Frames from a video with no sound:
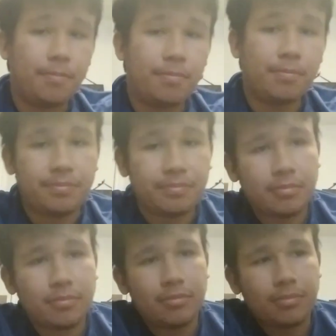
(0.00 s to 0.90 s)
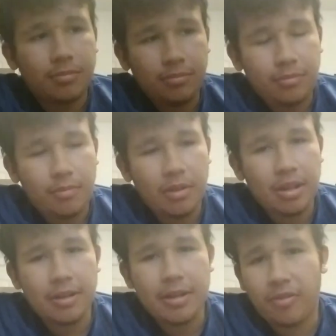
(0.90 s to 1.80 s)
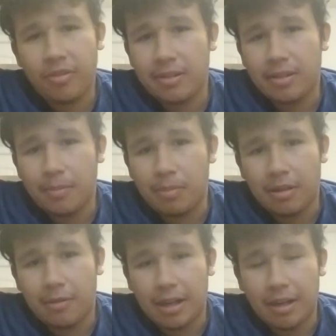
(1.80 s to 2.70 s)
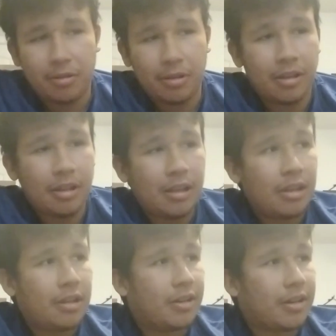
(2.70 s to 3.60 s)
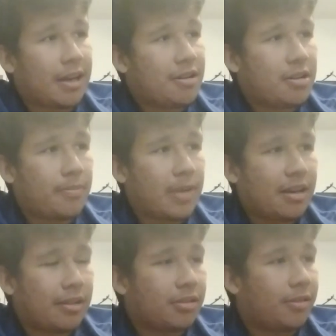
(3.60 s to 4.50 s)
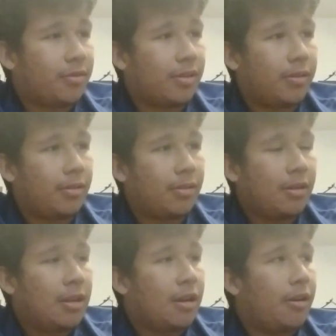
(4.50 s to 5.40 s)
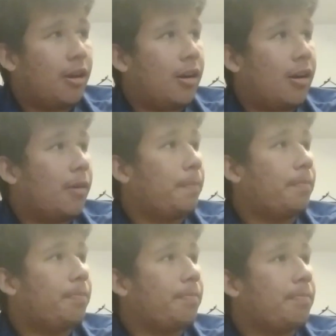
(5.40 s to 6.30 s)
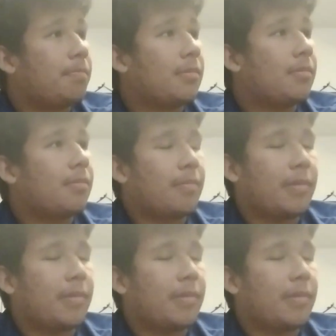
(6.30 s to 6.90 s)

They're just fun to be around. They're charismatic. They're fun. Um, and of course Gandalf.